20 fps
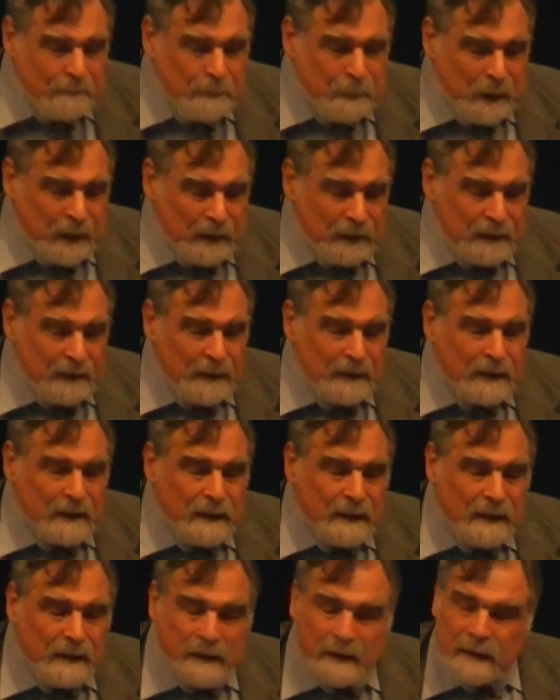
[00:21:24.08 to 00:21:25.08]
But
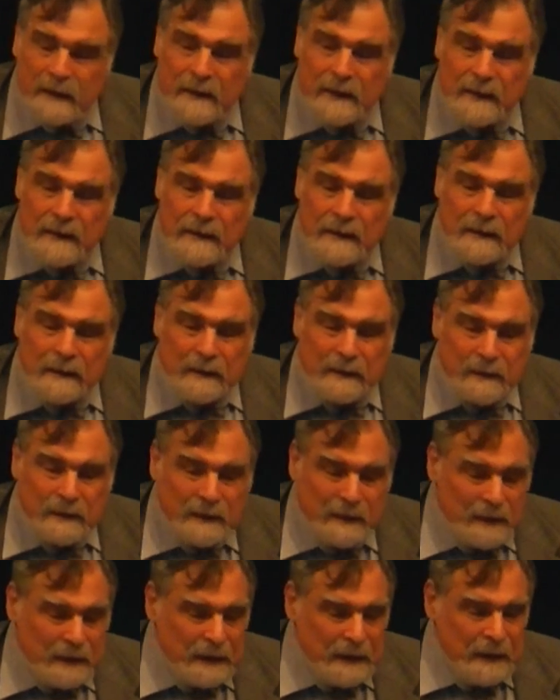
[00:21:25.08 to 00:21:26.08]

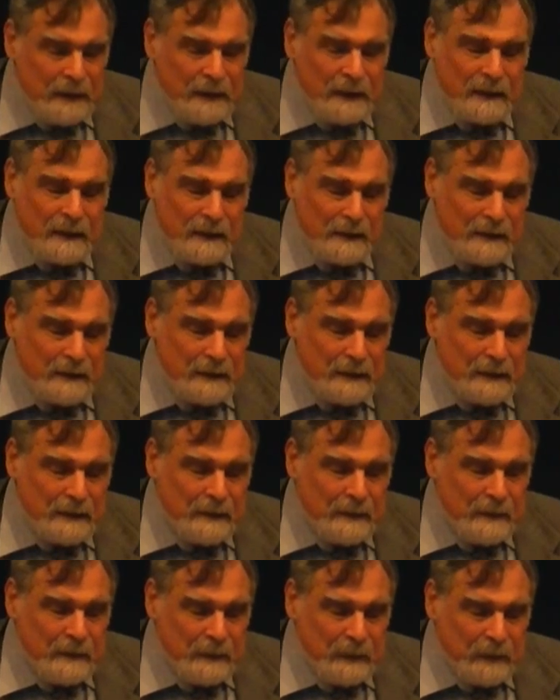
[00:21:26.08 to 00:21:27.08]
the
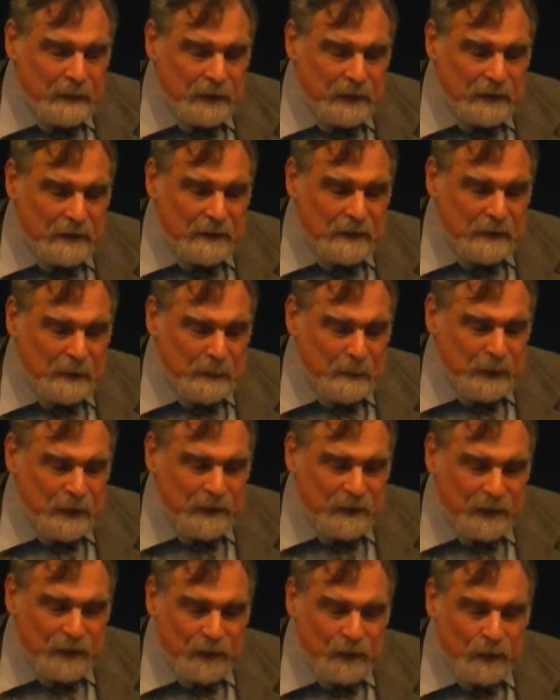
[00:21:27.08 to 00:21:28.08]

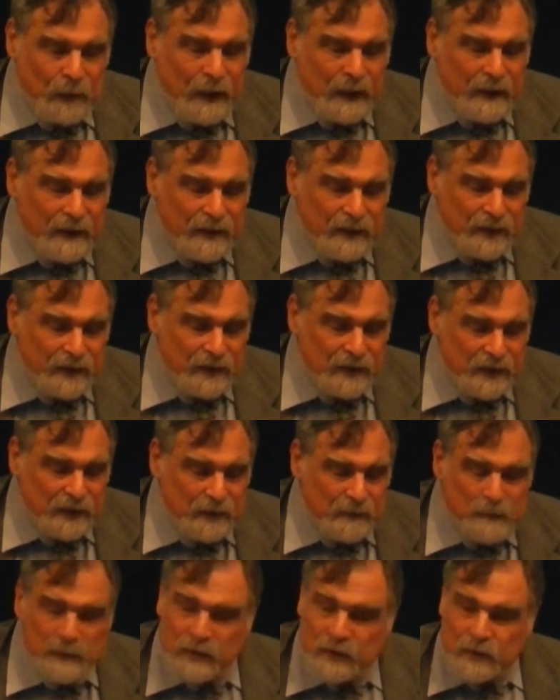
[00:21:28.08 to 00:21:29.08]
picture on the right
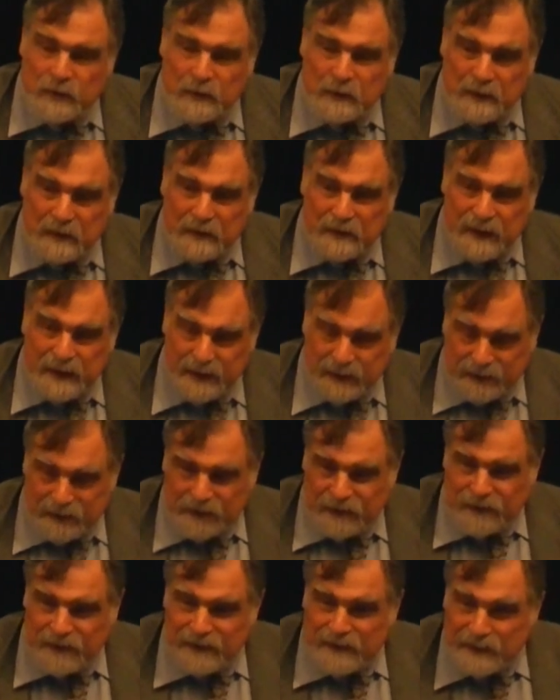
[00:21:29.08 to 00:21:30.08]
suggests mutual
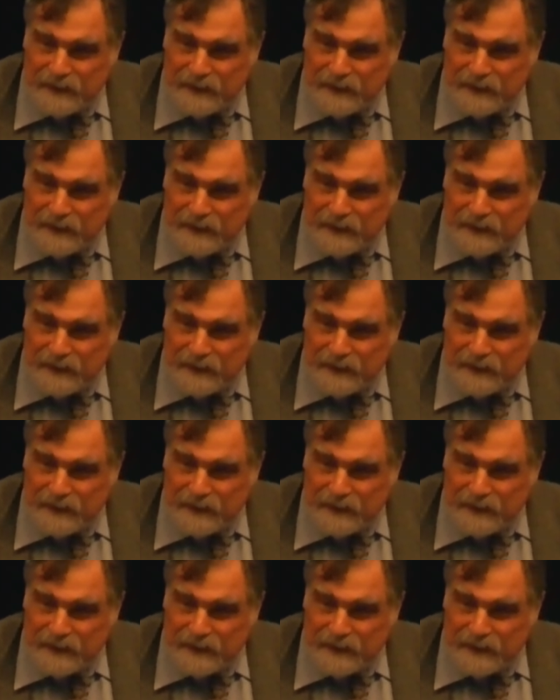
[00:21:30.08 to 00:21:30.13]
advantage